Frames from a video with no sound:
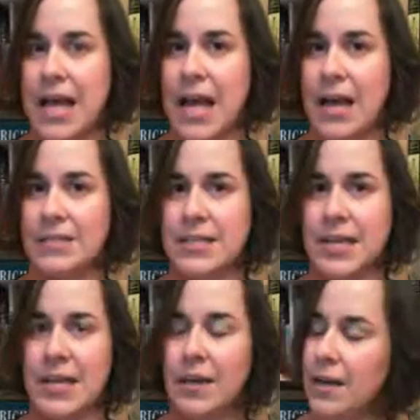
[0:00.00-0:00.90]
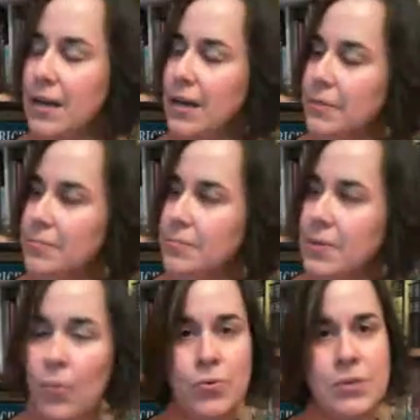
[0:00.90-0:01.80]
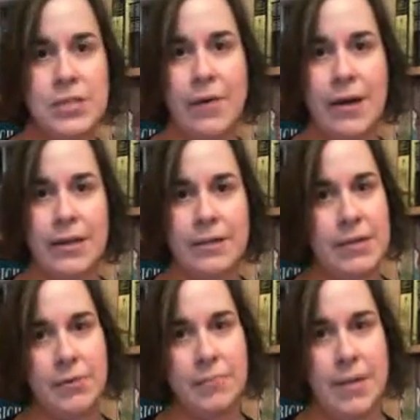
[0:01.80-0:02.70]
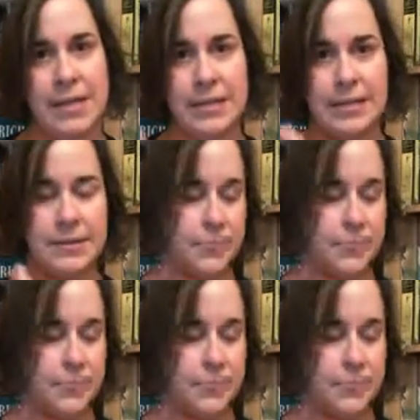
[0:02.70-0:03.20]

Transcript: and also highly recommend it.